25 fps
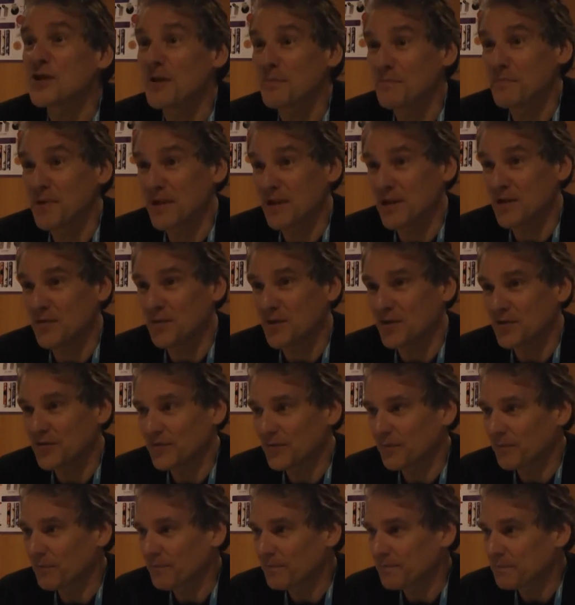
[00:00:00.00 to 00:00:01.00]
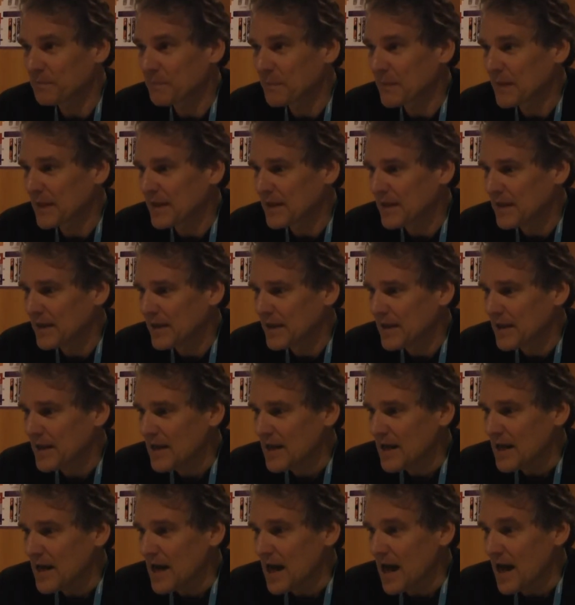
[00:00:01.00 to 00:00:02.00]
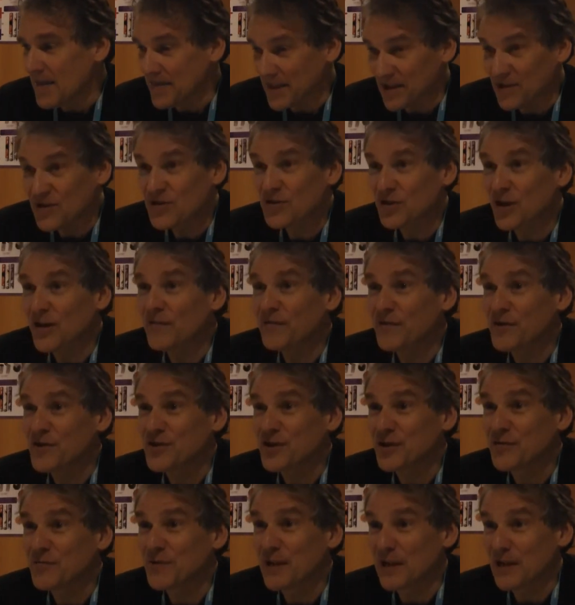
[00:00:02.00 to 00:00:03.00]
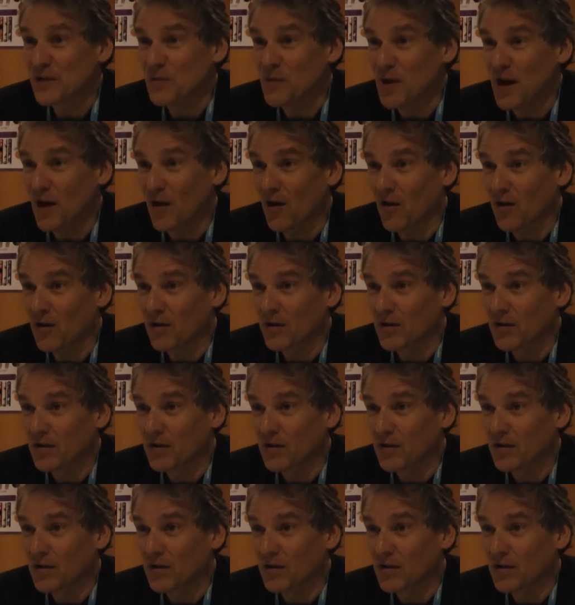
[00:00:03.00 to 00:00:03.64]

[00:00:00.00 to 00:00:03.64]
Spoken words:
ambiguous. And then Starfish did really well.